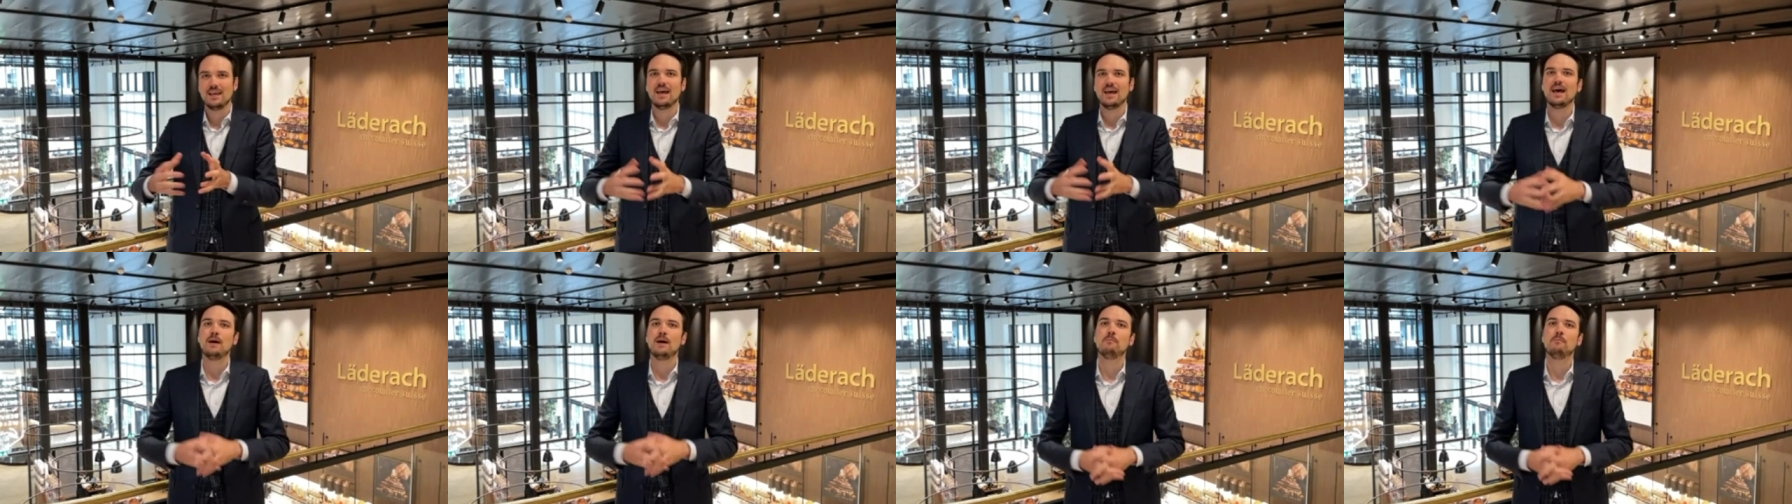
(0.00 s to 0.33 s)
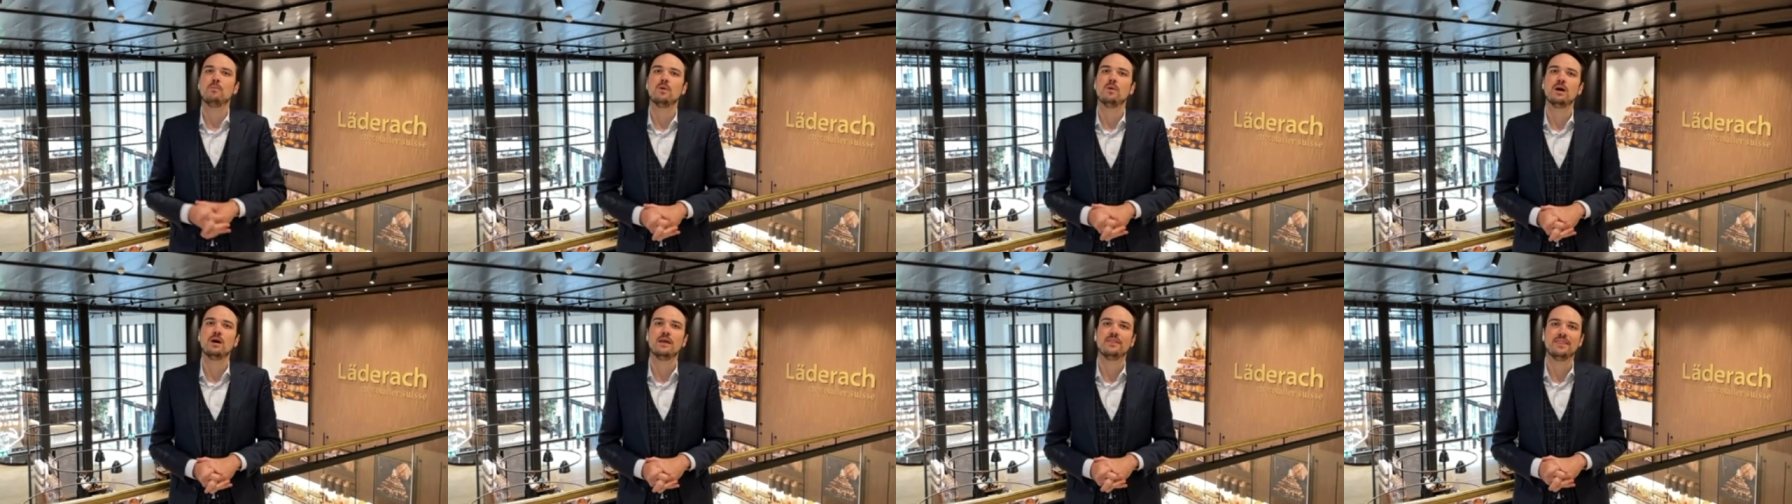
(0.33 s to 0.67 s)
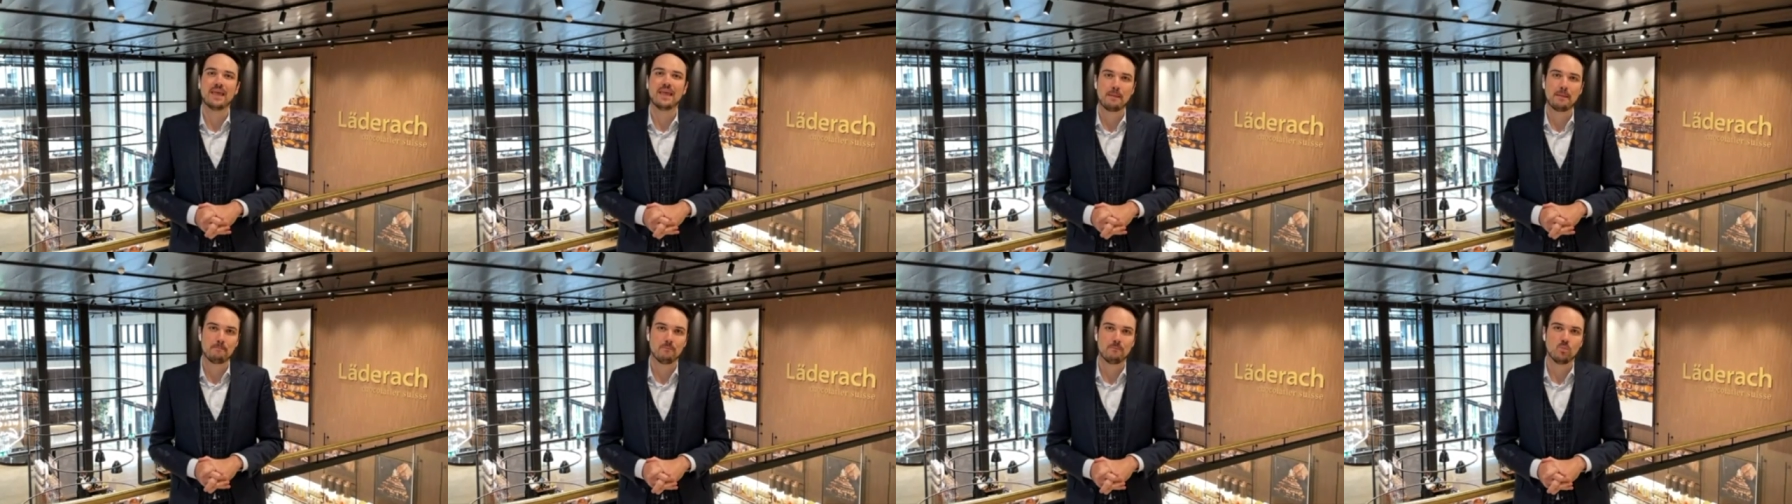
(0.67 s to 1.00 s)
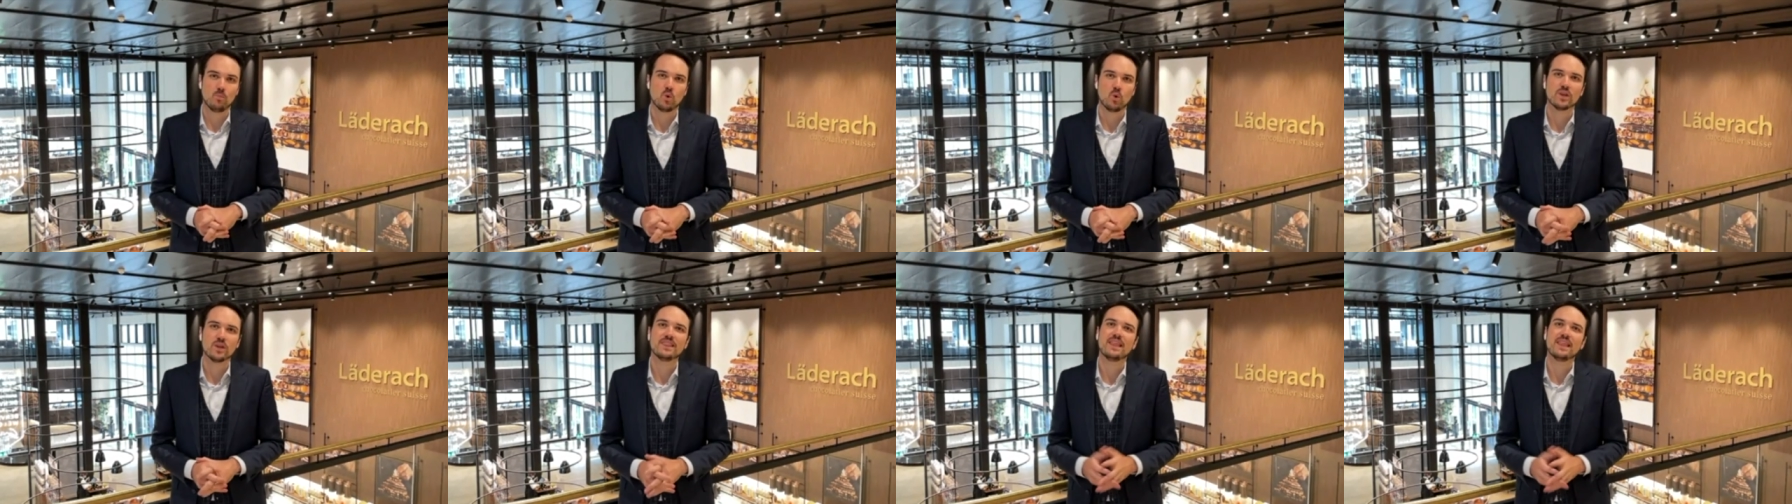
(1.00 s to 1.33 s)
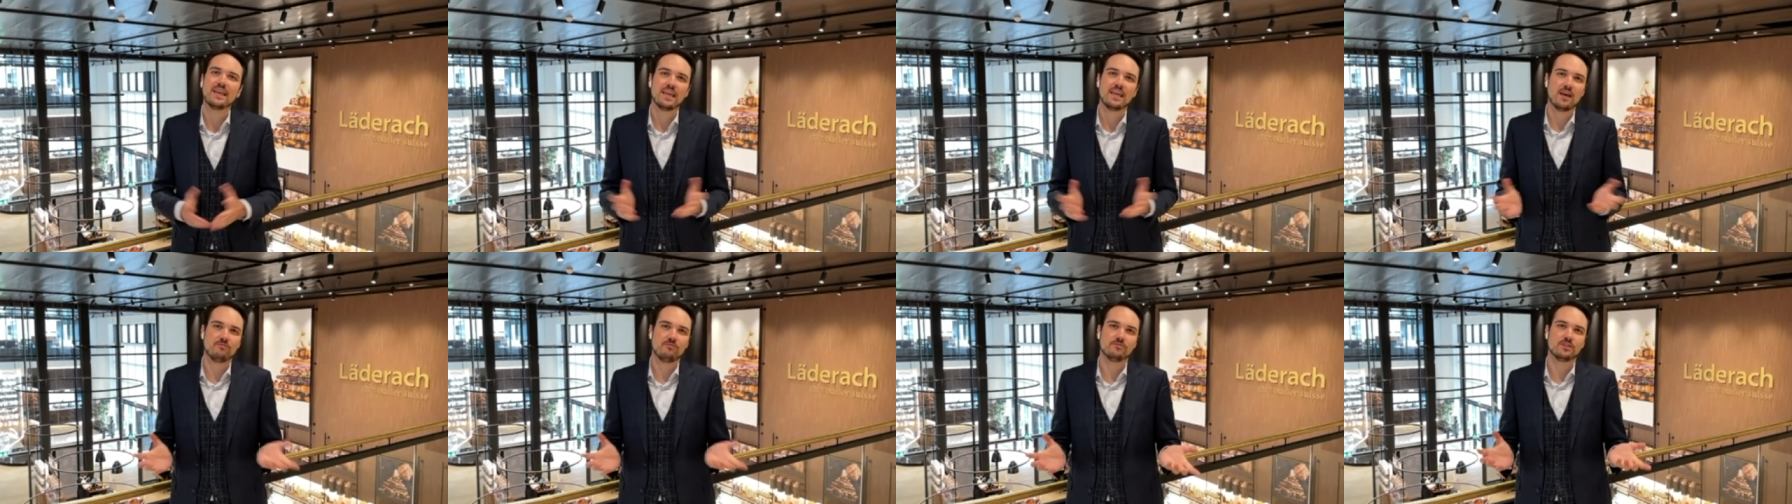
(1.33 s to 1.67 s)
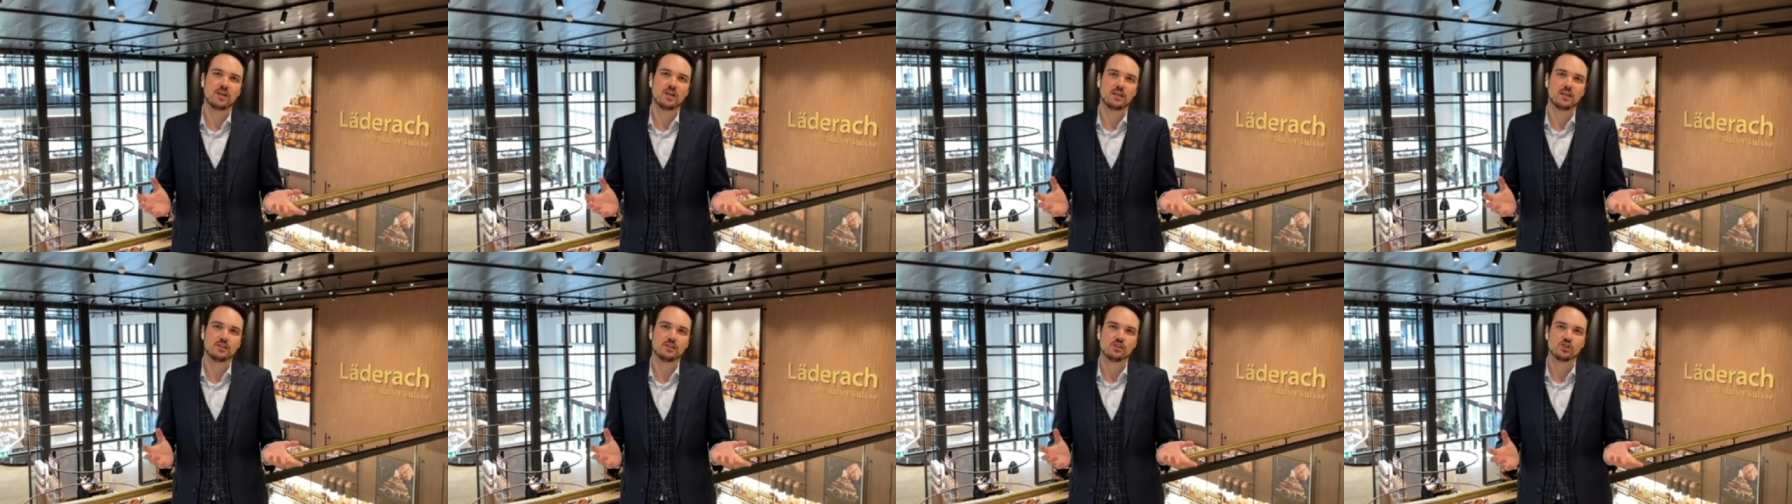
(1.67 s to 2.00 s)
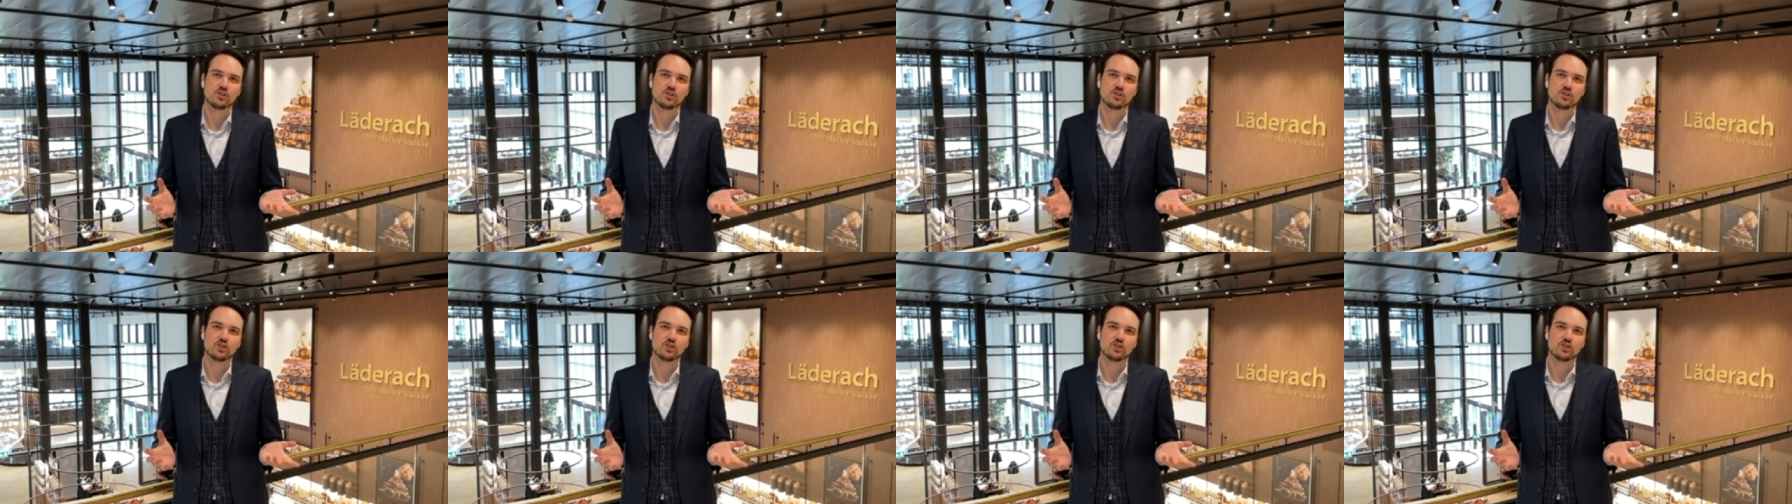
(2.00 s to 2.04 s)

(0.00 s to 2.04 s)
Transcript: um, them, what they have done.